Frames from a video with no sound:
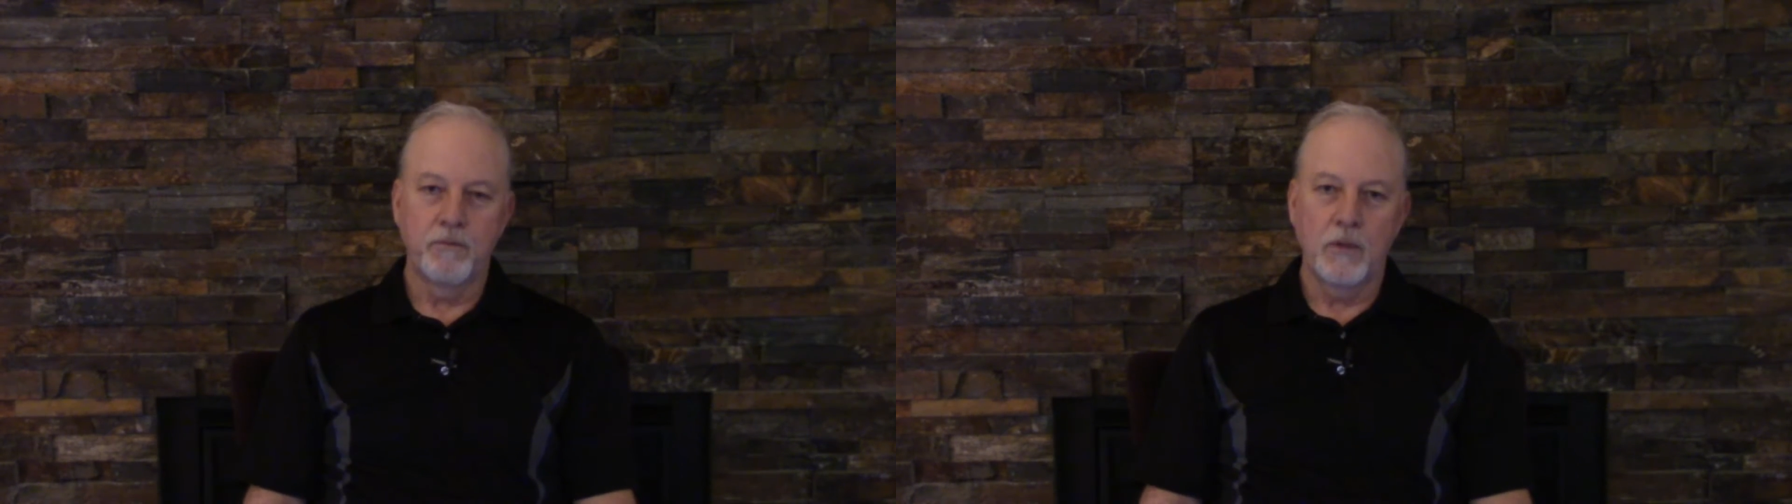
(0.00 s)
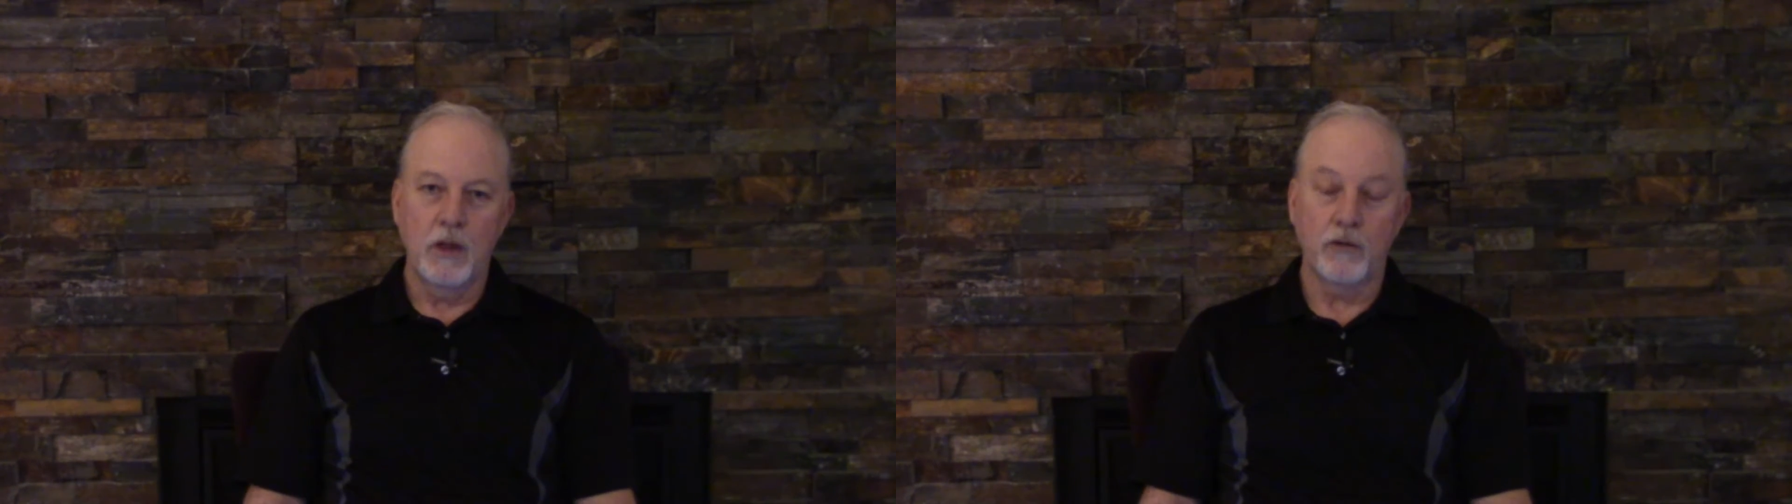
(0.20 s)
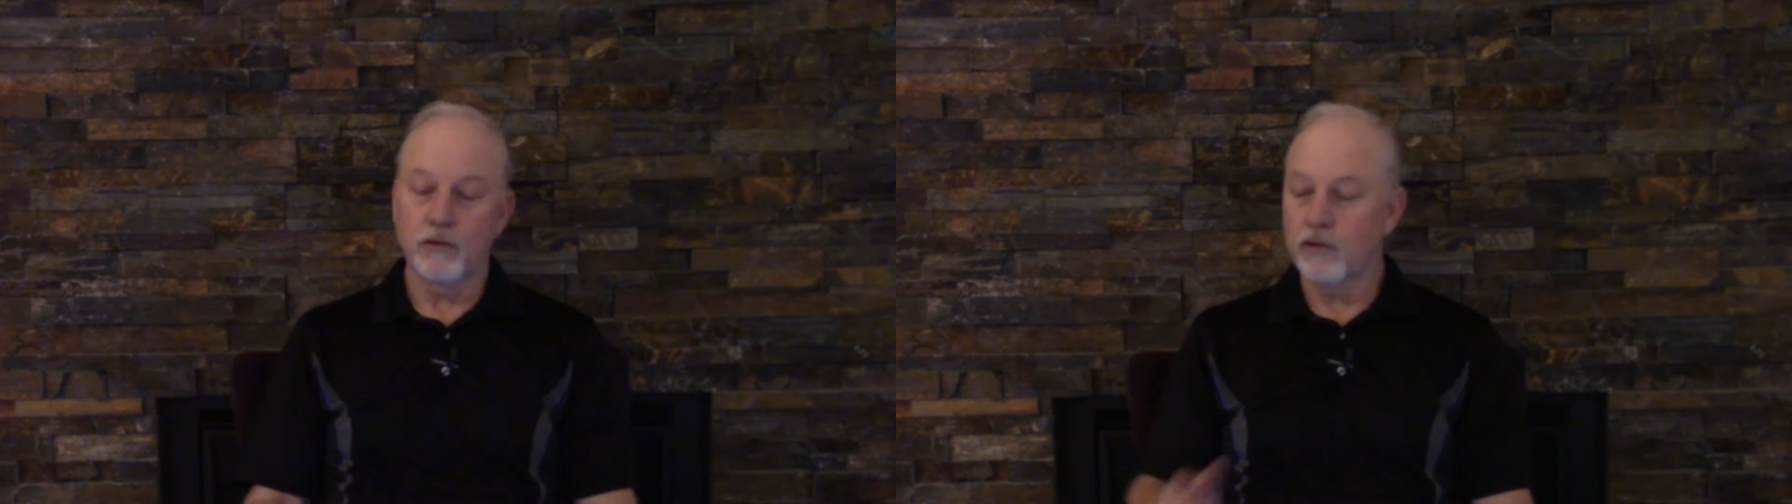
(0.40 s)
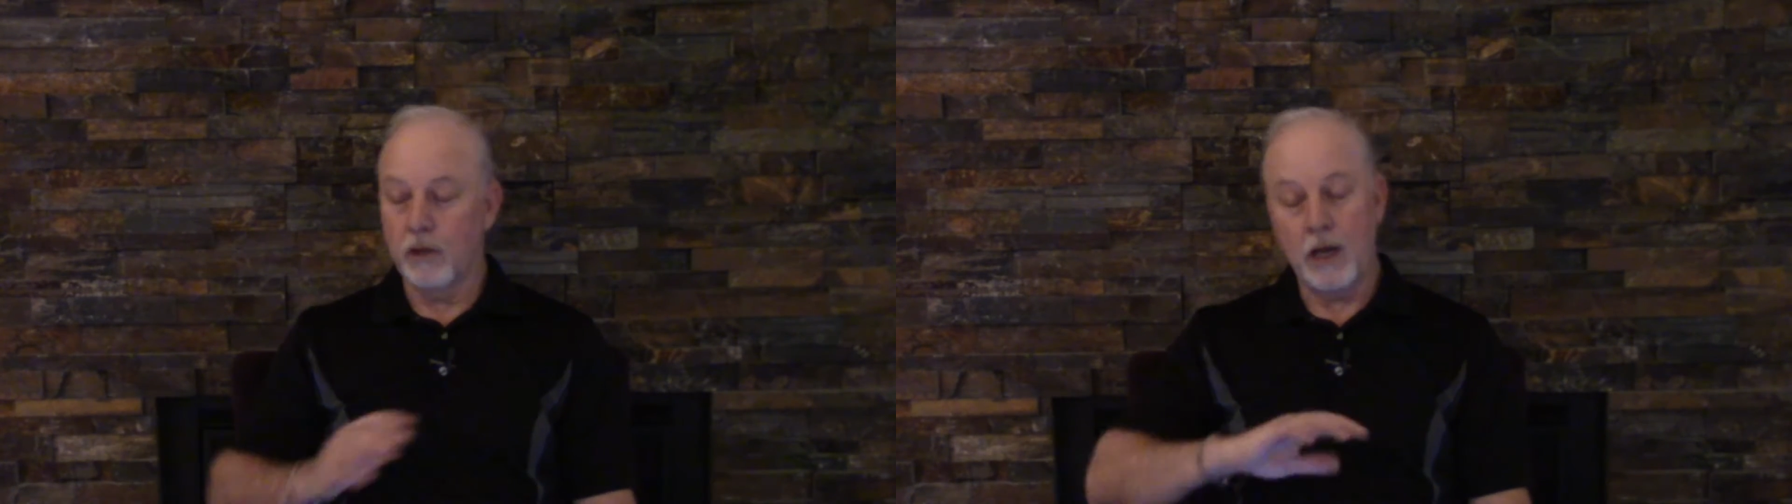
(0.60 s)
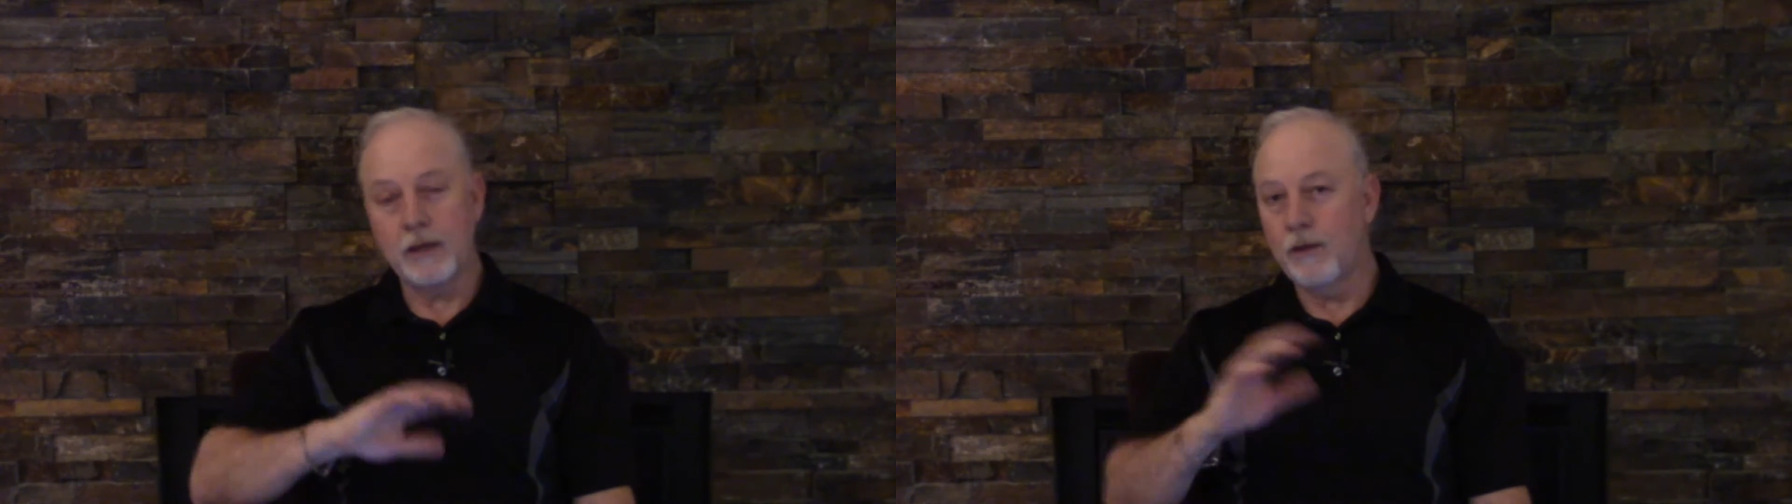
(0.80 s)
Now, there's a
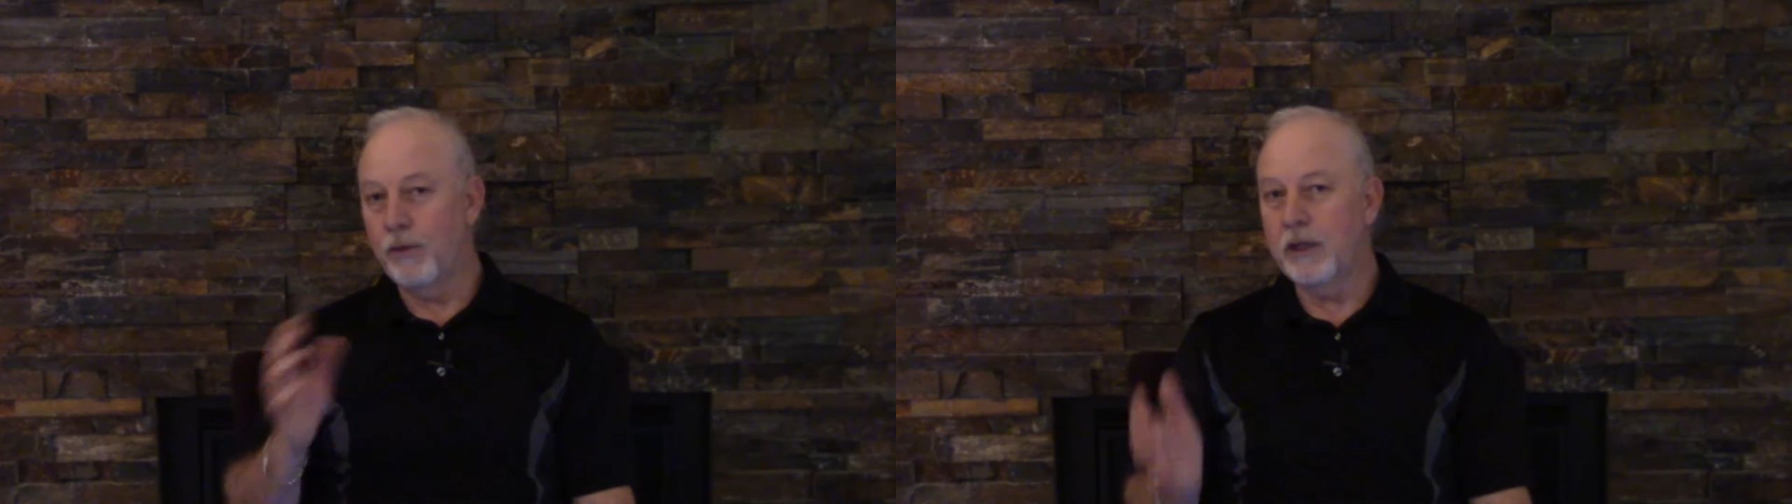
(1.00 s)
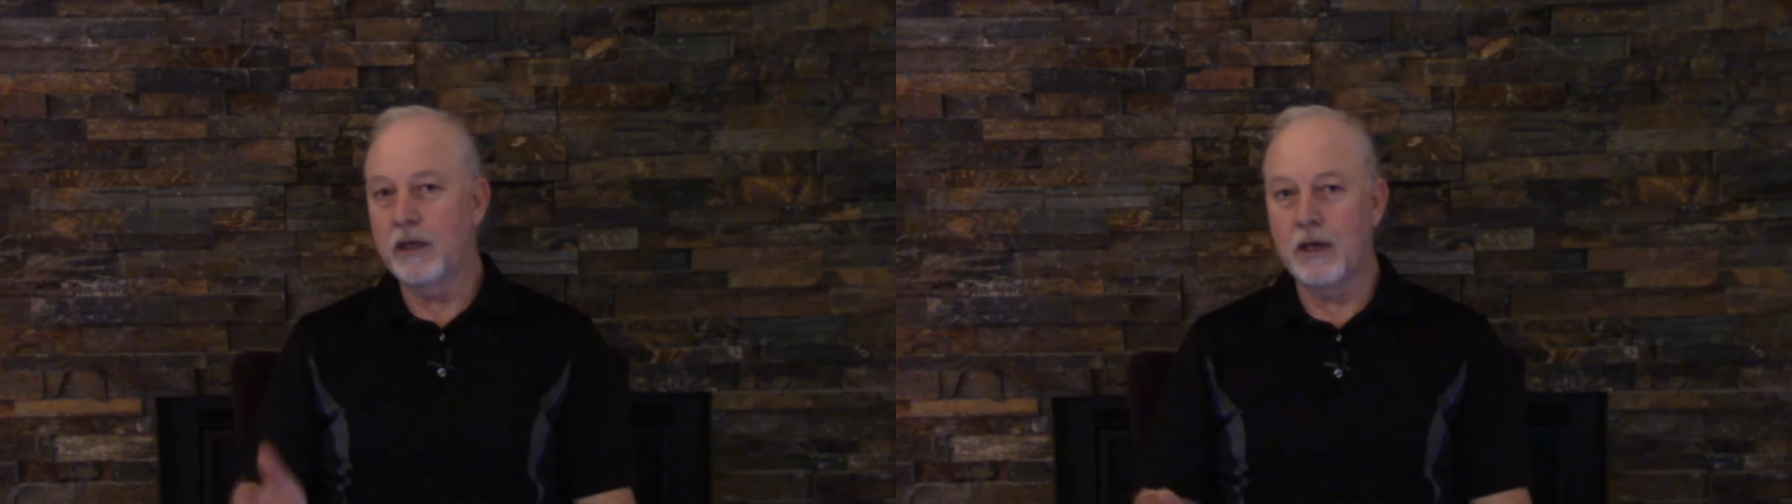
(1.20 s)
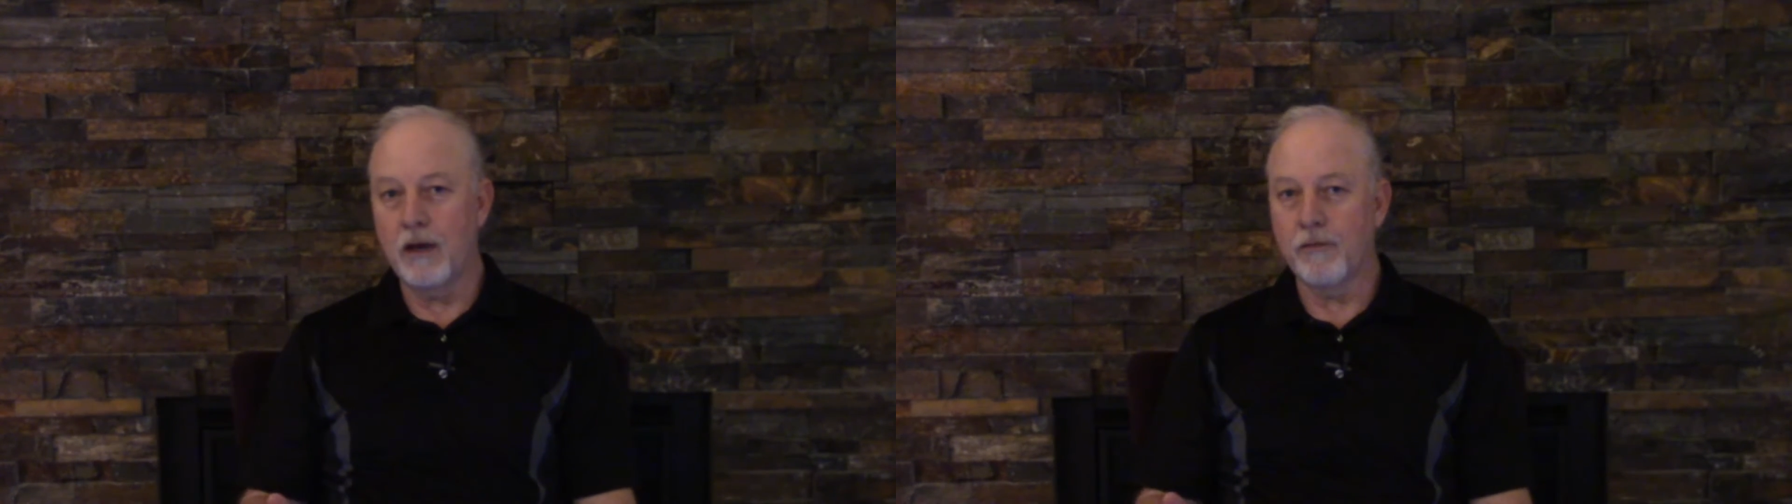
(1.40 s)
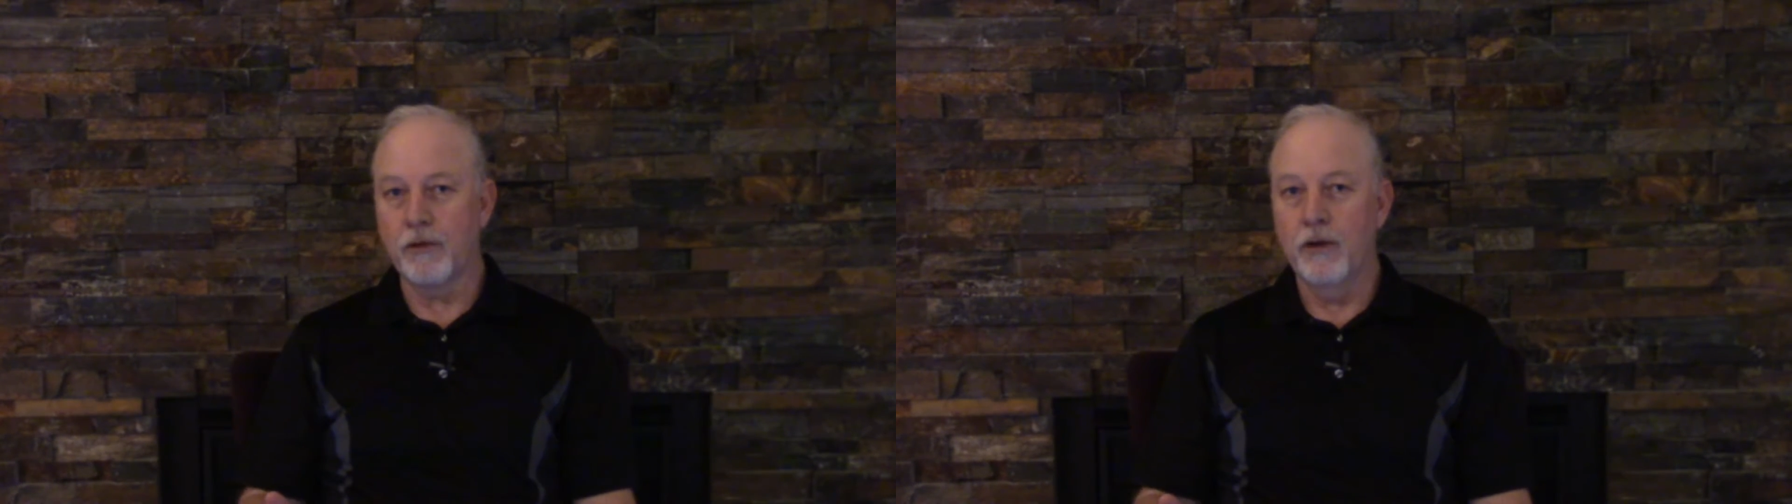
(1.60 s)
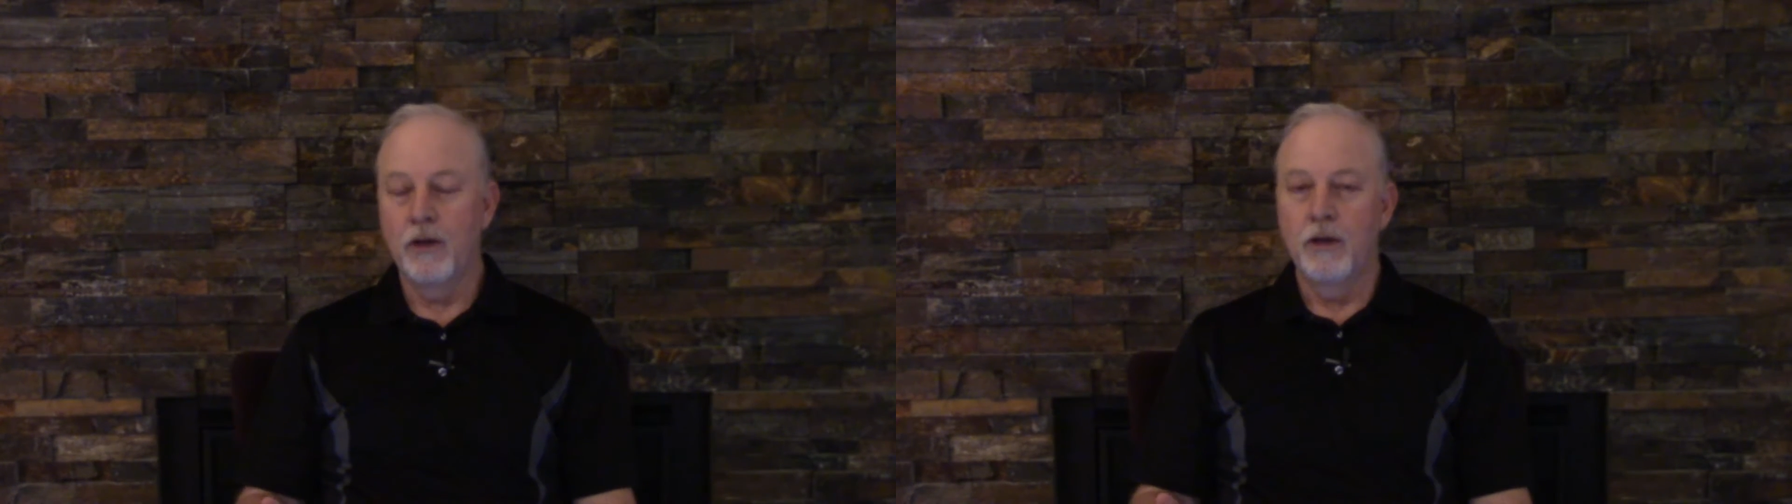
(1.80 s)
lot that we could cover,